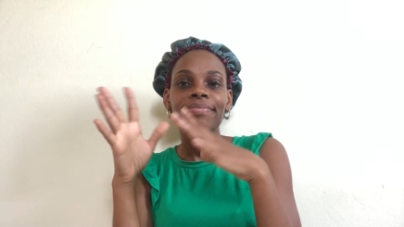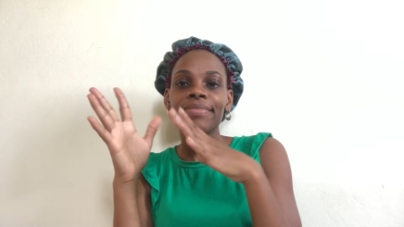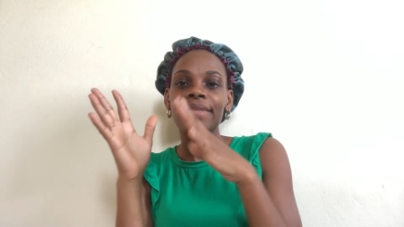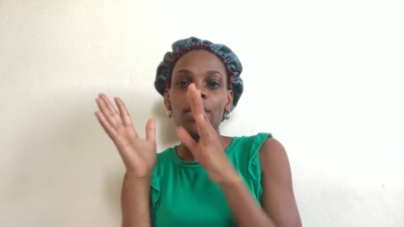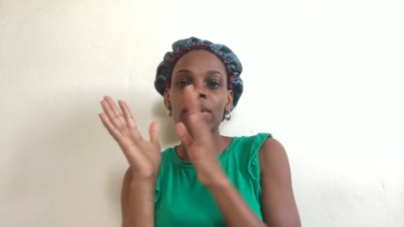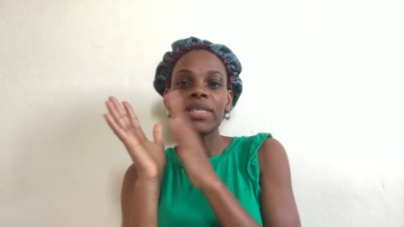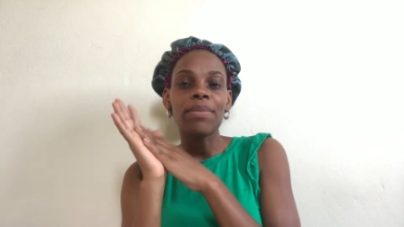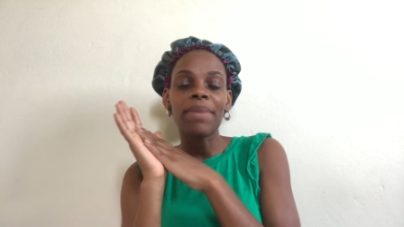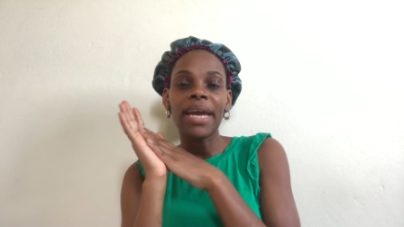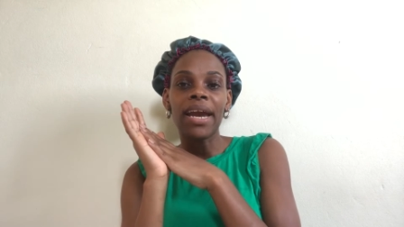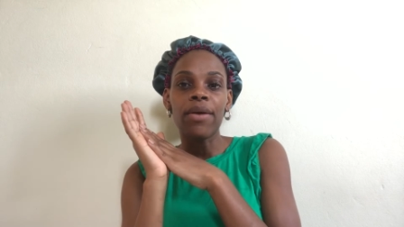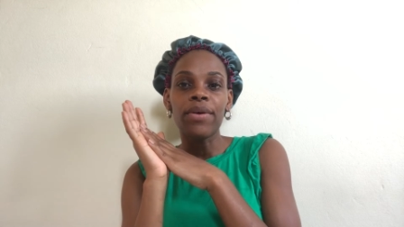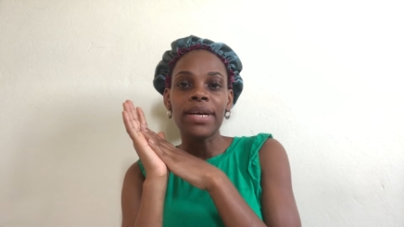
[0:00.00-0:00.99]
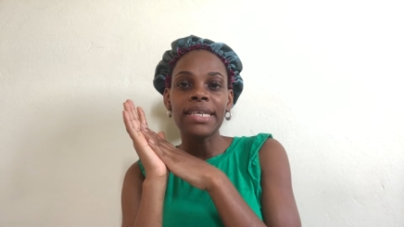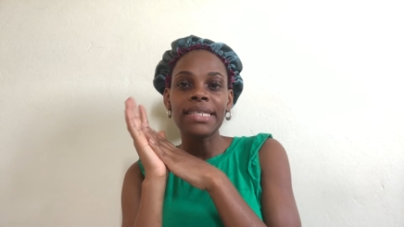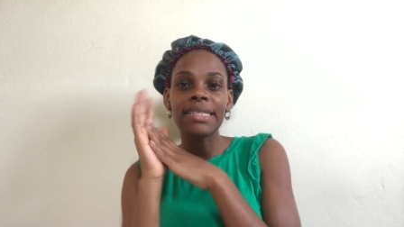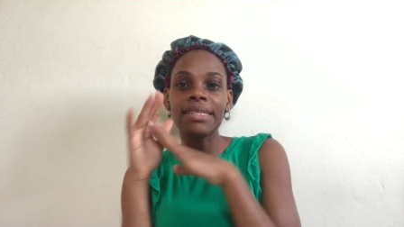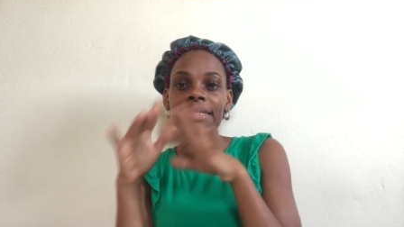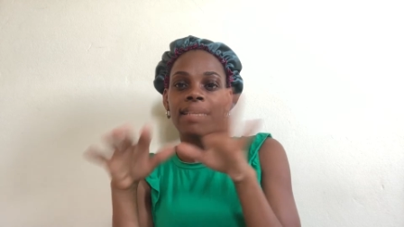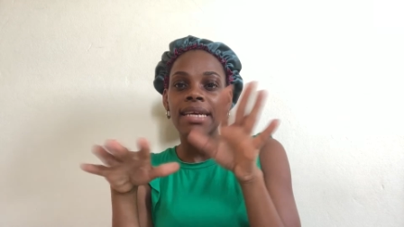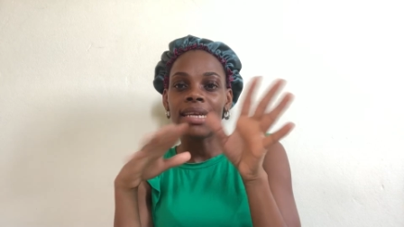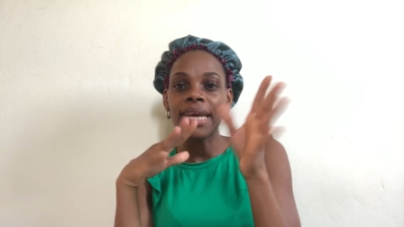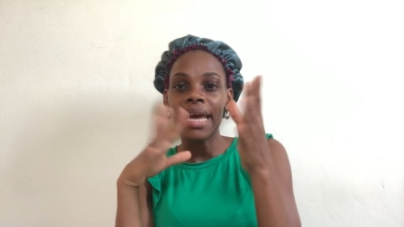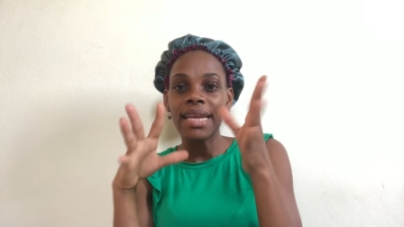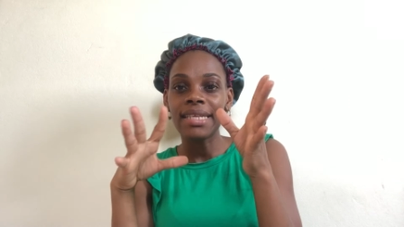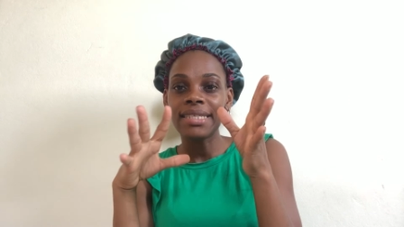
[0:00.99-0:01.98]
there were some errors in
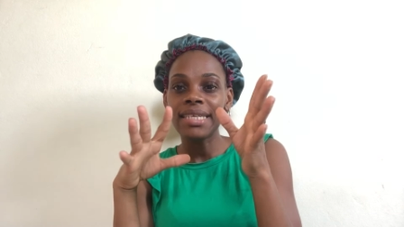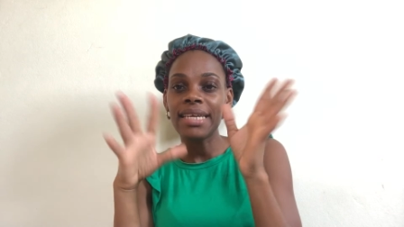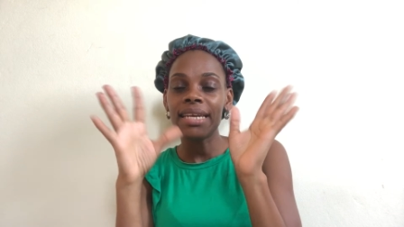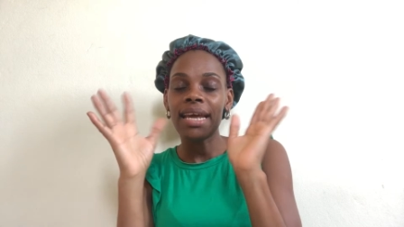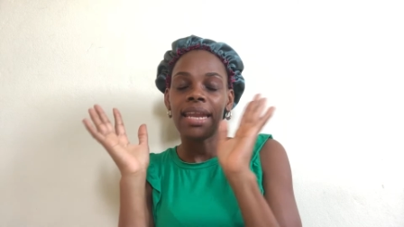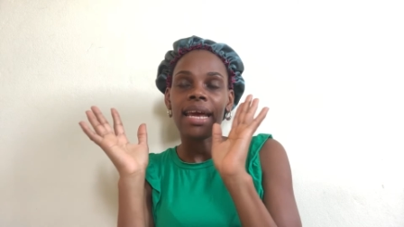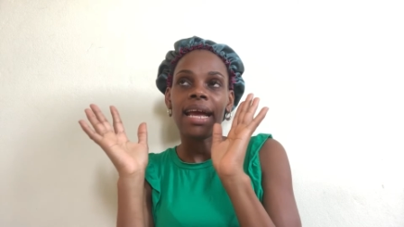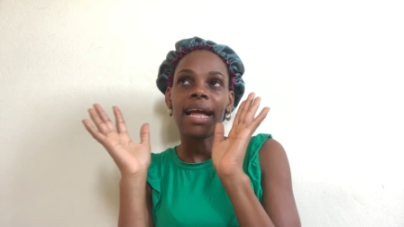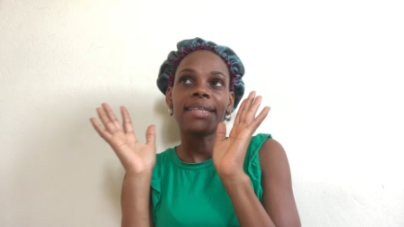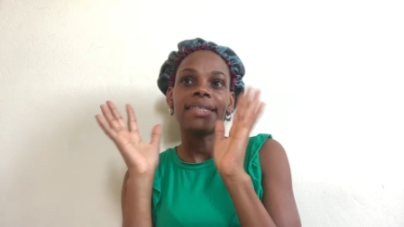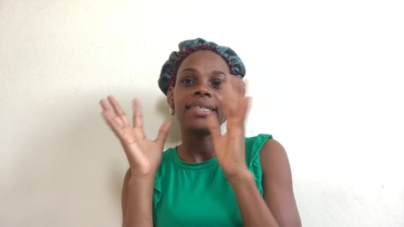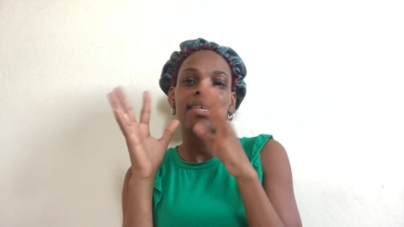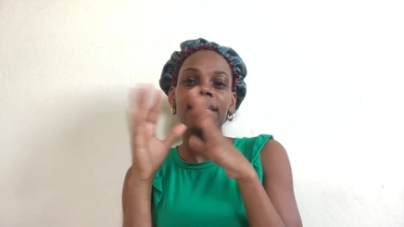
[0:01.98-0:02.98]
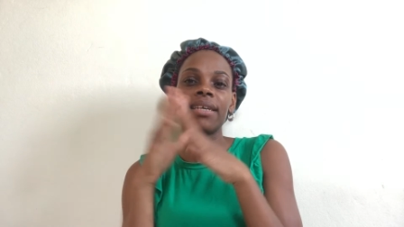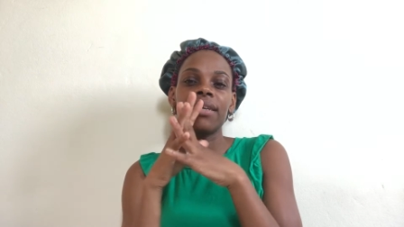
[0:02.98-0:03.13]
the editing and I had to,